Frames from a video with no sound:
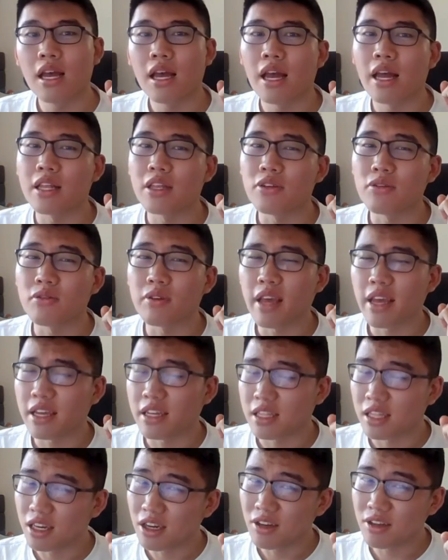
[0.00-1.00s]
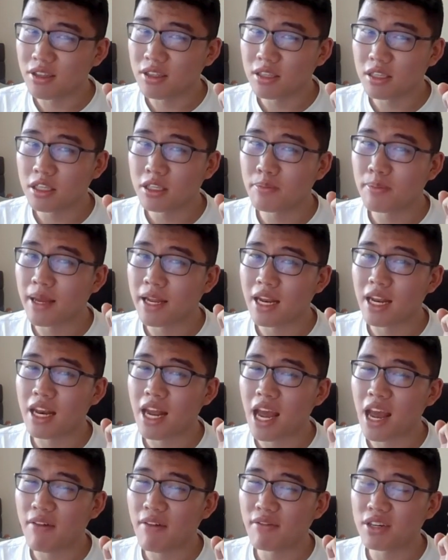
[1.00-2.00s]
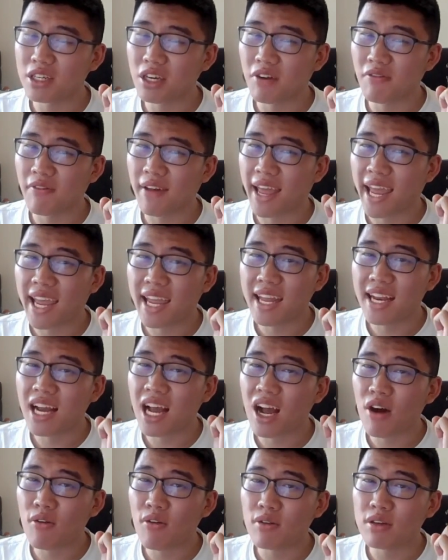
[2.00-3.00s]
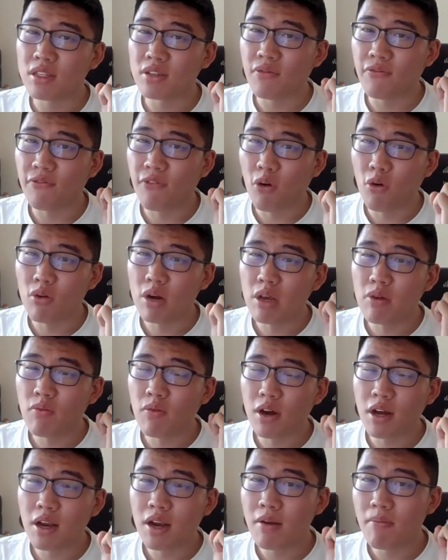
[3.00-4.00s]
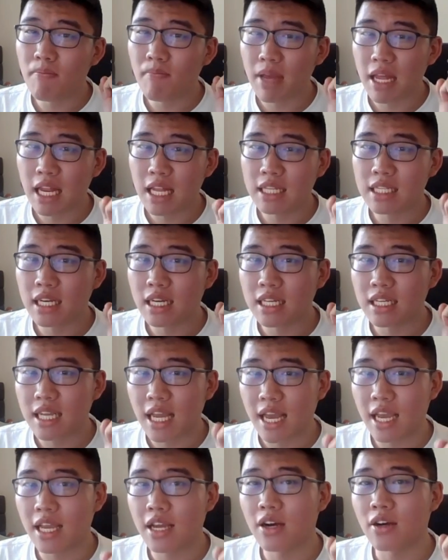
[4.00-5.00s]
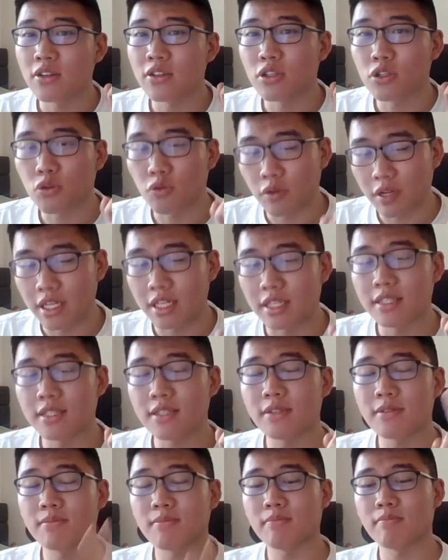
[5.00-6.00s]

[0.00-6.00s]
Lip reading: And UK adults spend an average of 8 hours, 41 minutes a day on screens.